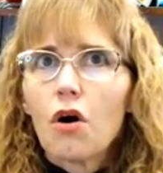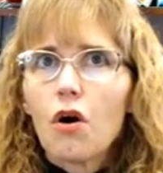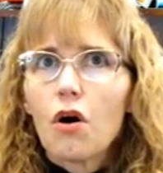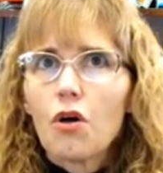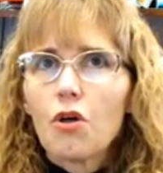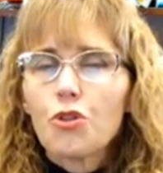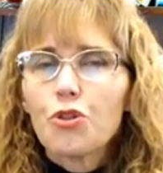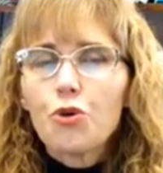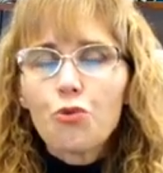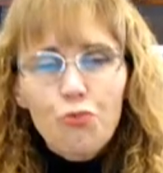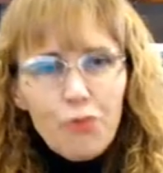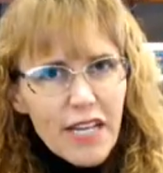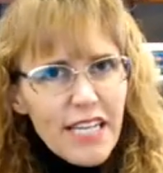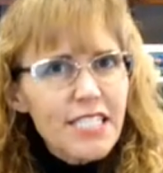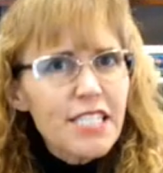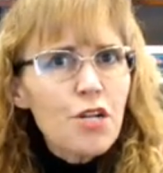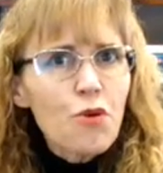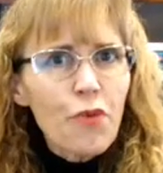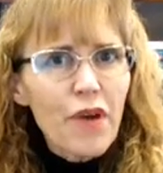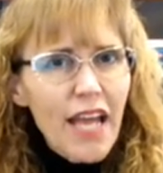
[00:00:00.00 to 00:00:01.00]
The
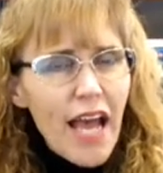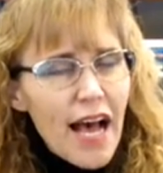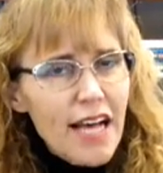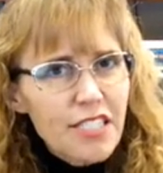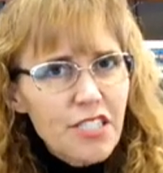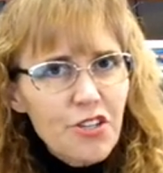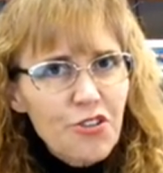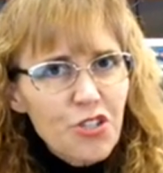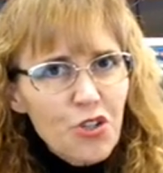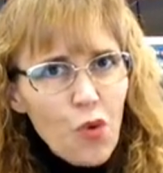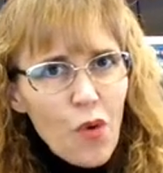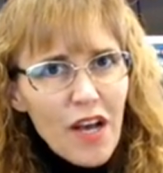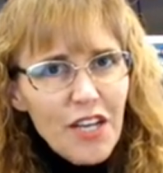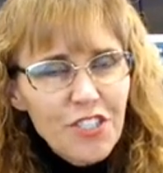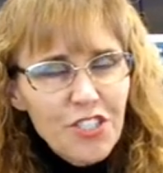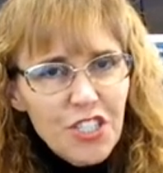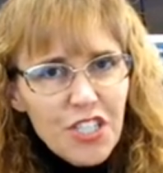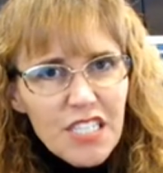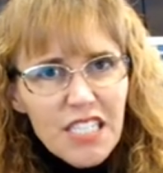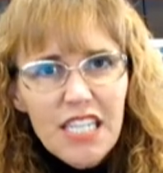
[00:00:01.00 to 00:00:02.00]
reason we ask those
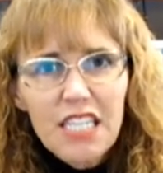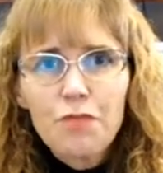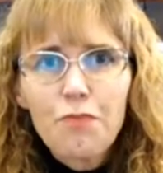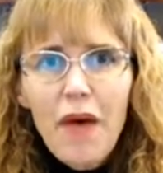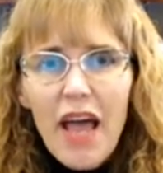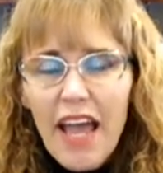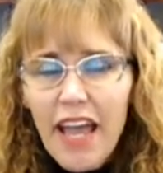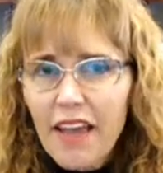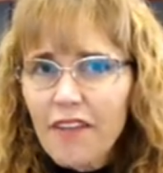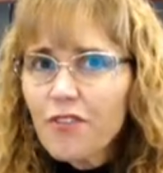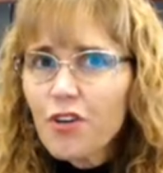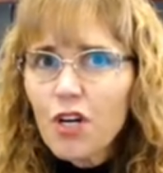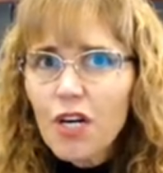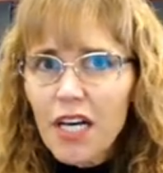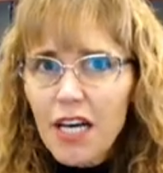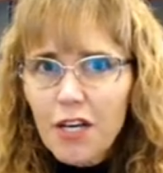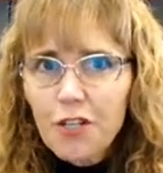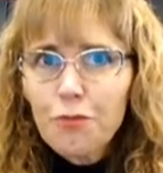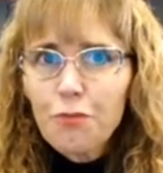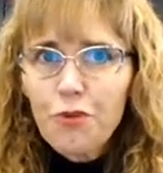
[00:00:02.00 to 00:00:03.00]
questions as behavioral
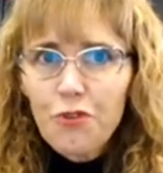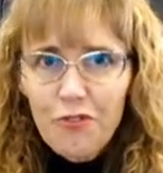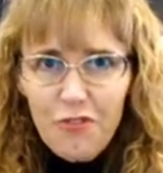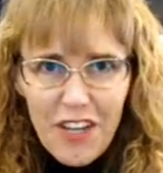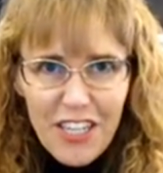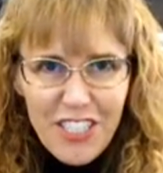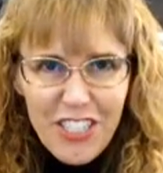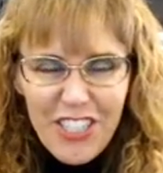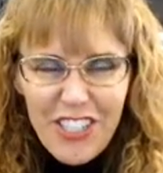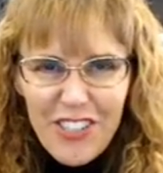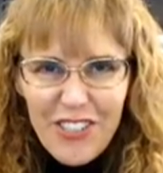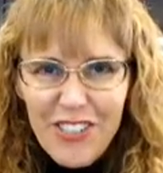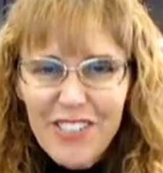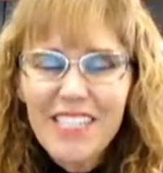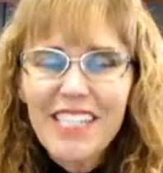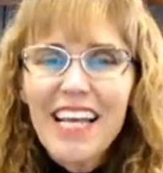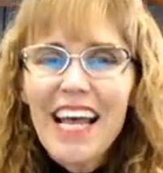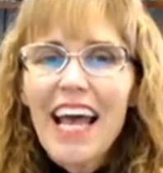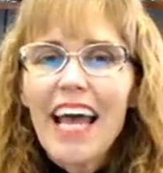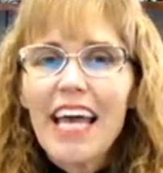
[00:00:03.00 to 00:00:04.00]
health professionals
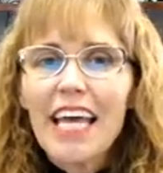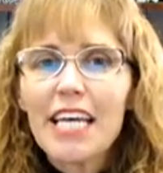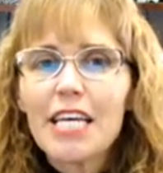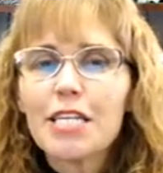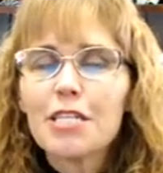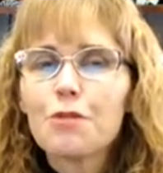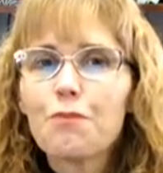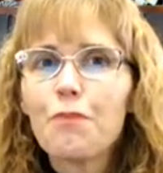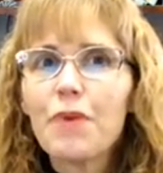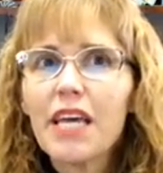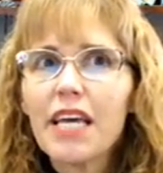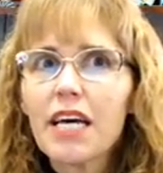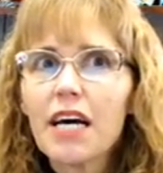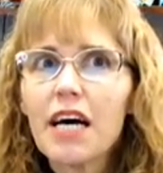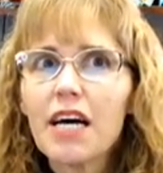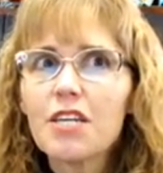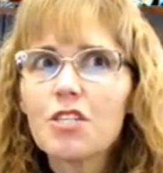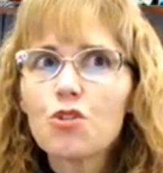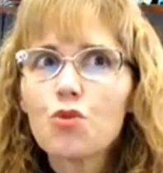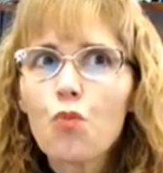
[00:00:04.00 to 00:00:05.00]
is
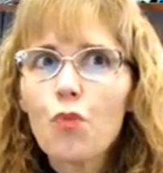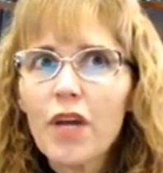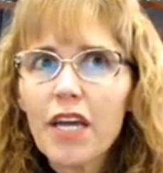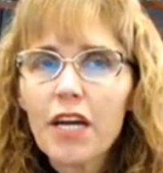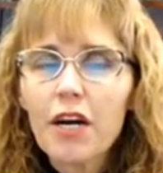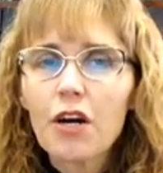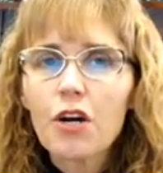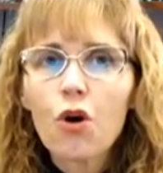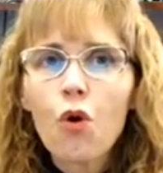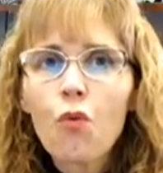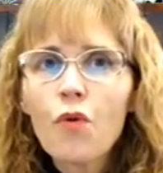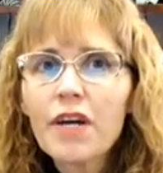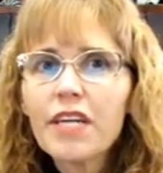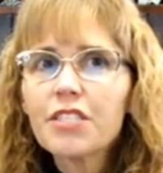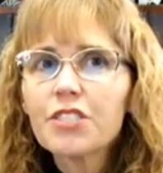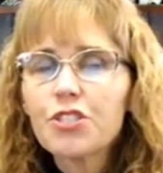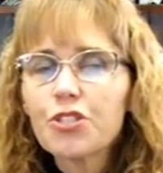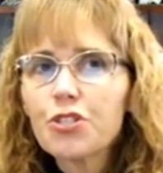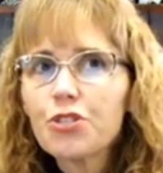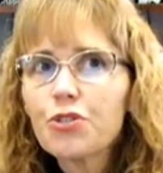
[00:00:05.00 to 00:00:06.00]
because we are
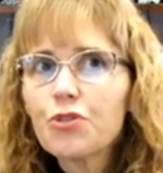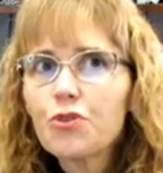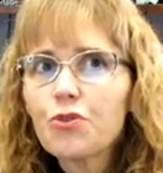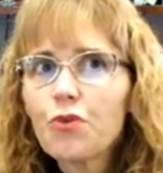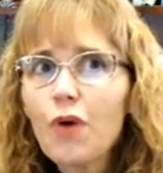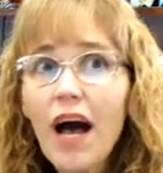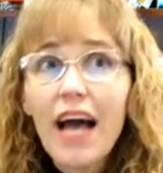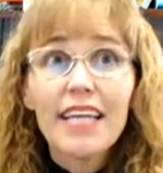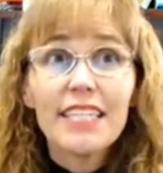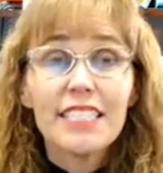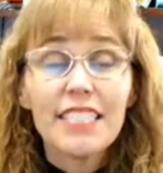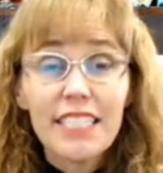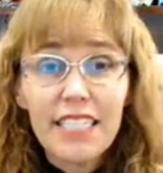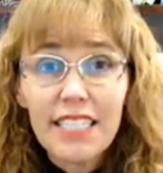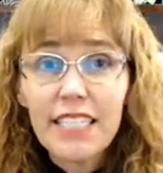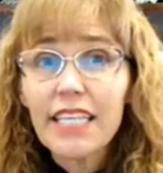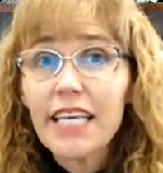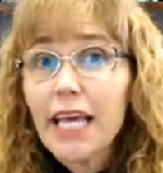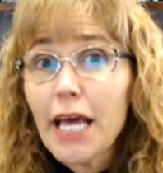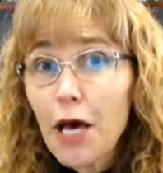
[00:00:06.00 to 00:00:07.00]
going to
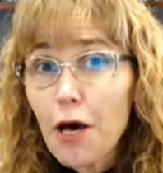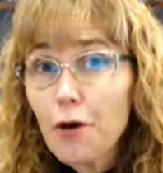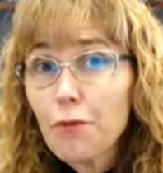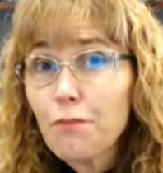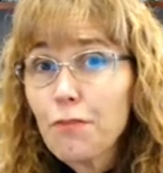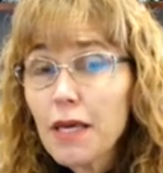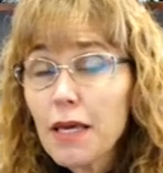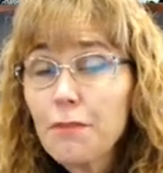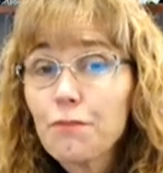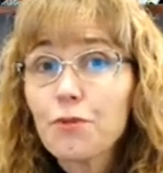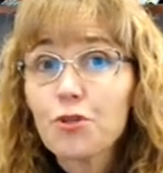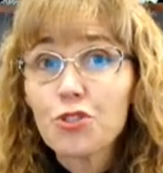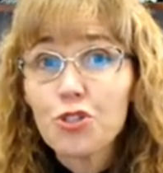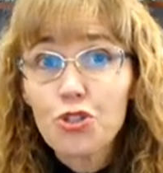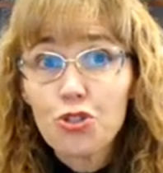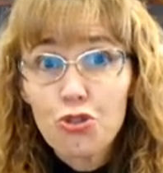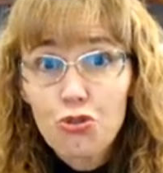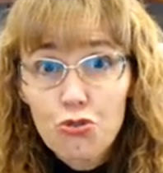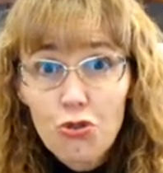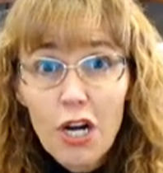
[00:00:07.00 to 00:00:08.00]
ideally help people
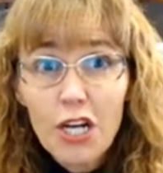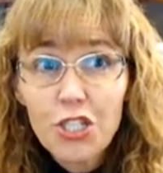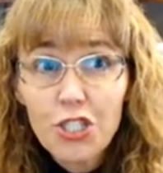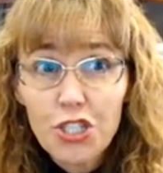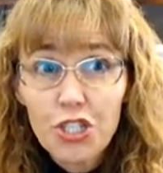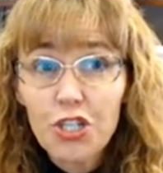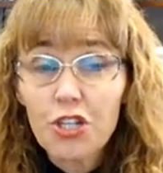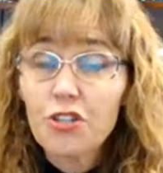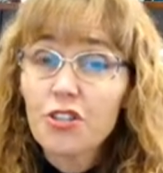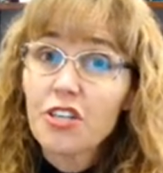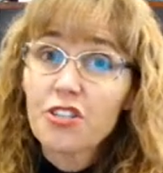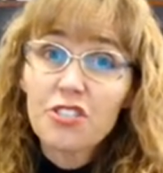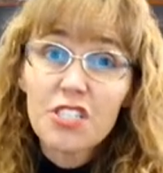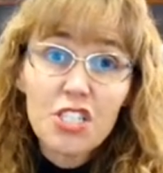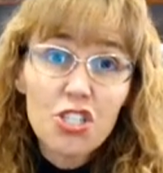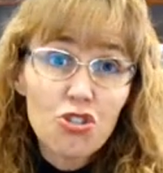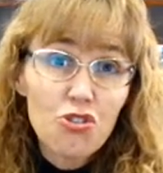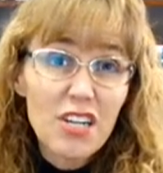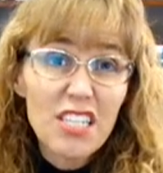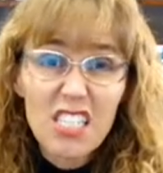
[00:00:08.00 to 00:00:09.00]
structure their
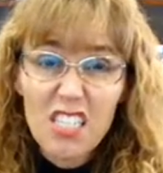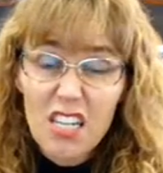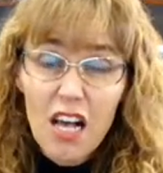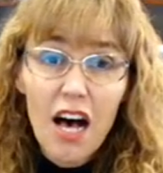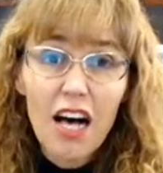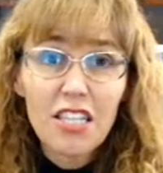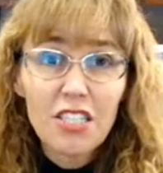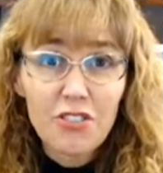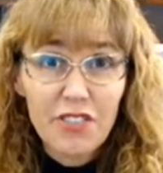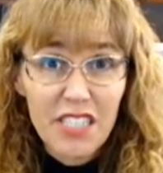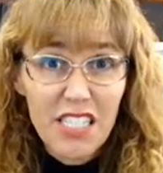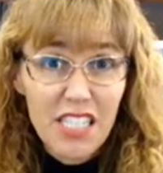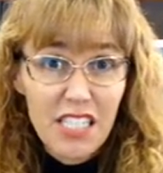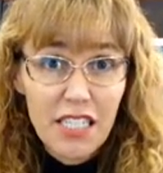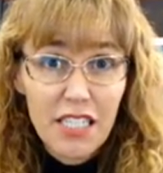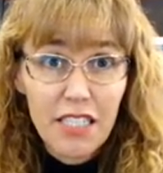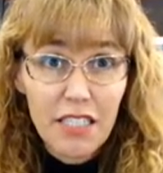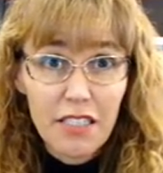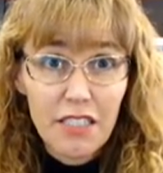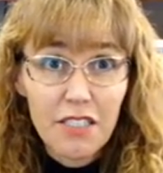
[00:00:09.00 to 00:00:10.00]
distress tolerance
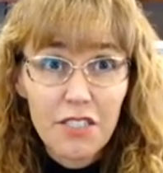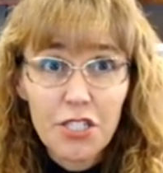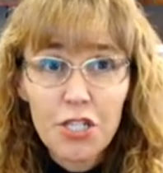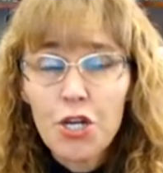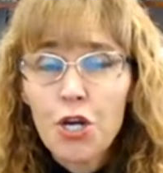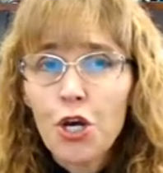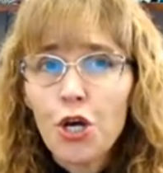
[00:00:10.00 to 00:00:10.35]
skills